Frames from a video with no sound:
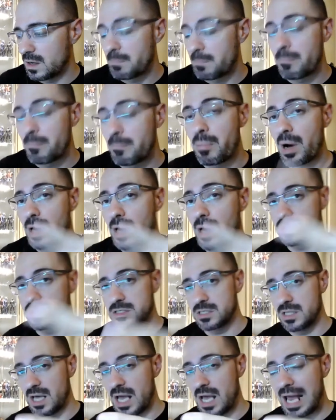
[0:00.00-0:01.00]
Past
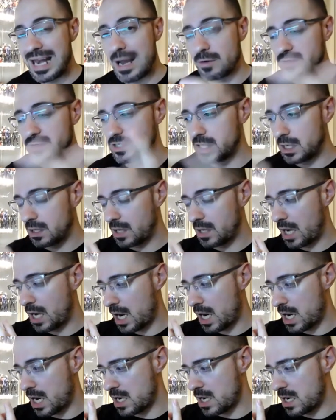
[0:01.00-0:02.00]
they're announcing
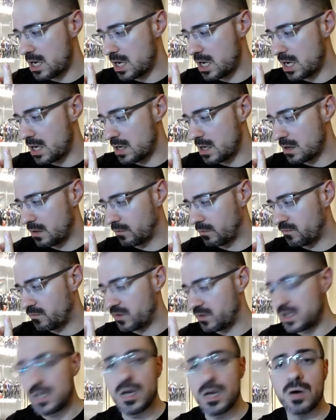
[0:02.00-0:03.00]
a
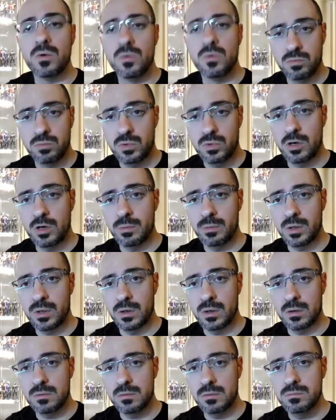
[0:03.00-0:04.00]
video
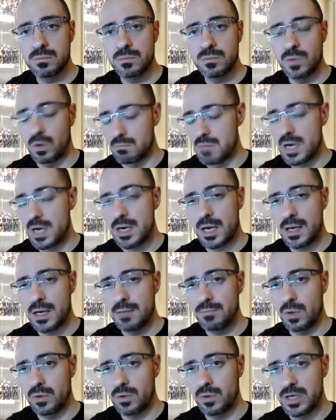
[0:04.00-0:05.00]
Comic-Con on Monday
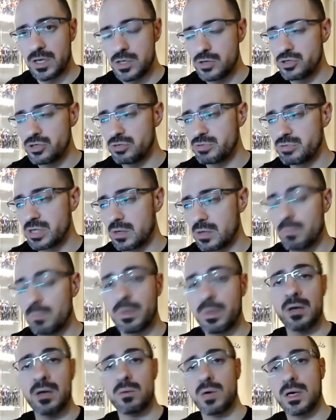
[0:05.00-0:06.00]
on their YouTube channel.
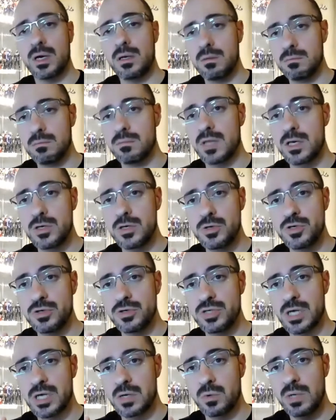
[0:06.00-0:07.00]
By the way, their YouTube
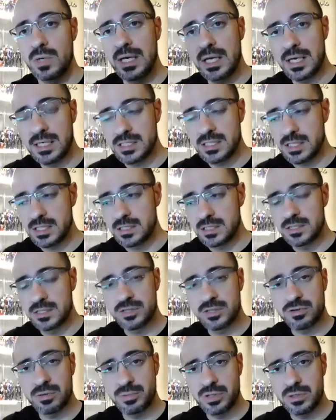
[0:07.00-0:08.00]
channel link is in the
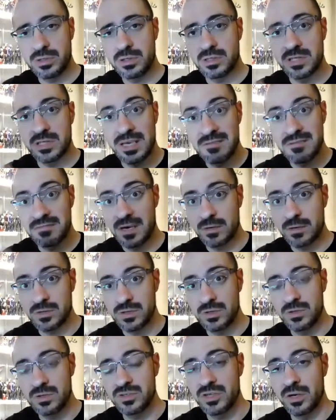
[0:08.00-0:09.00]
description because they failed
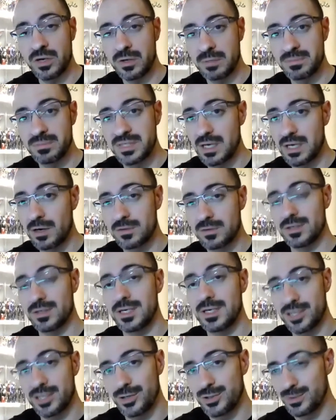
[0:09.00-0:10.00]
to do so themselves on their
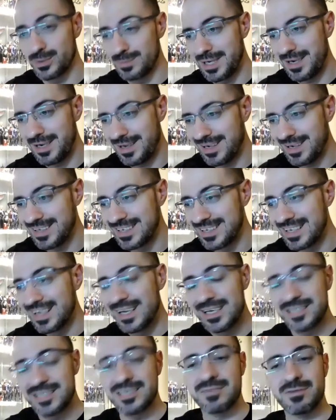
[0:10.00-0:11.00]
social media.
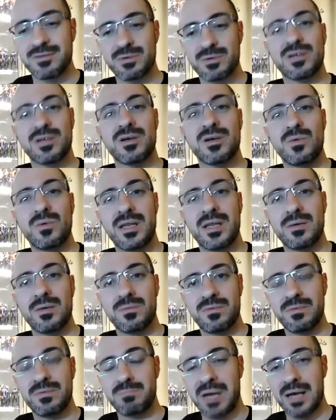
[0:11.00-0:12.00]
So if you want to know where the
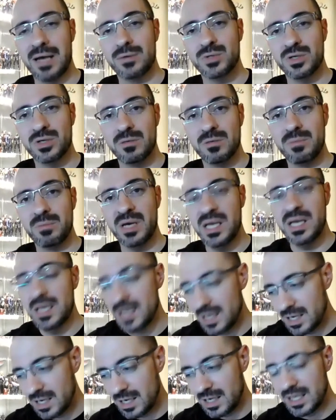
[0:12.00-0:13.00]
panel is going to be,
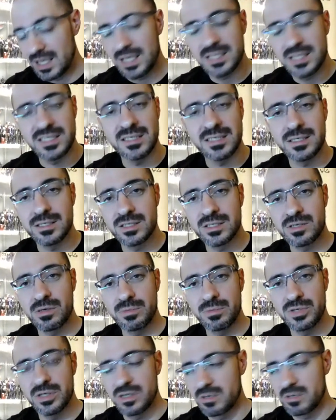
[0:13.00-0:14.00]
link is in the
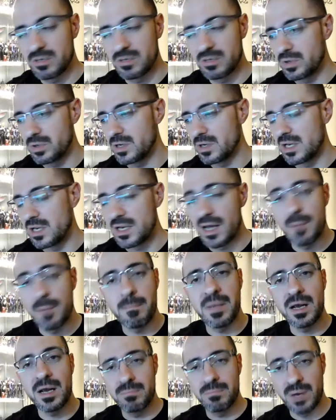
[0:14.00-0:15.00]
description. I put it in there,
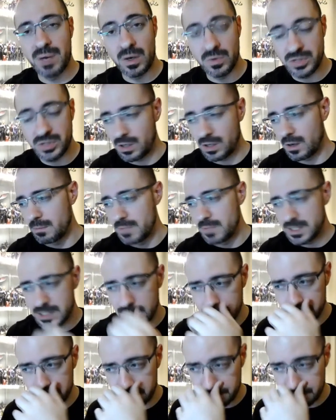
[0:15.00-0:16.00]
big bold, you can't miss it
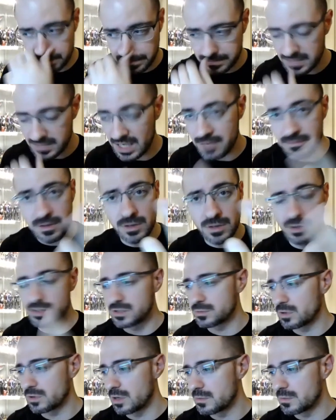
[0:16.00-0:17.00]
if you're not
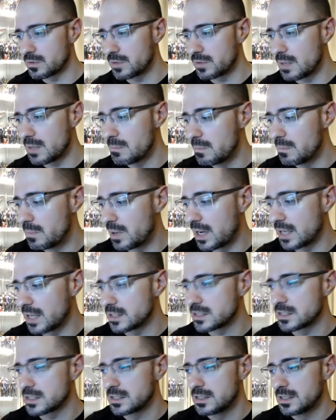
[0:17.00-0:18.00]
subscribed already.
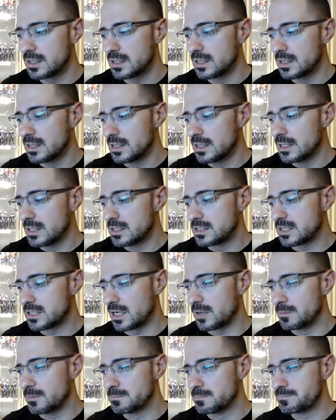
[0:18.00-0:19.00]
But
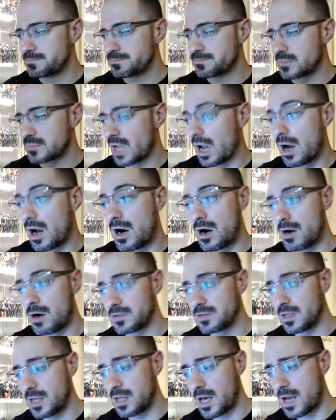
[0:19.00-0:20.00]
so
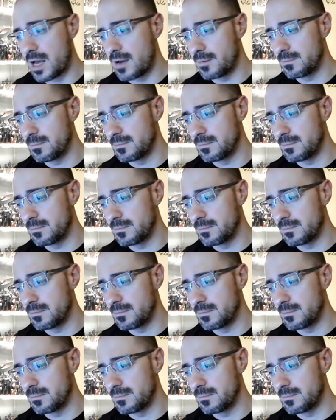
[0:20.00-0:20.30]
after that,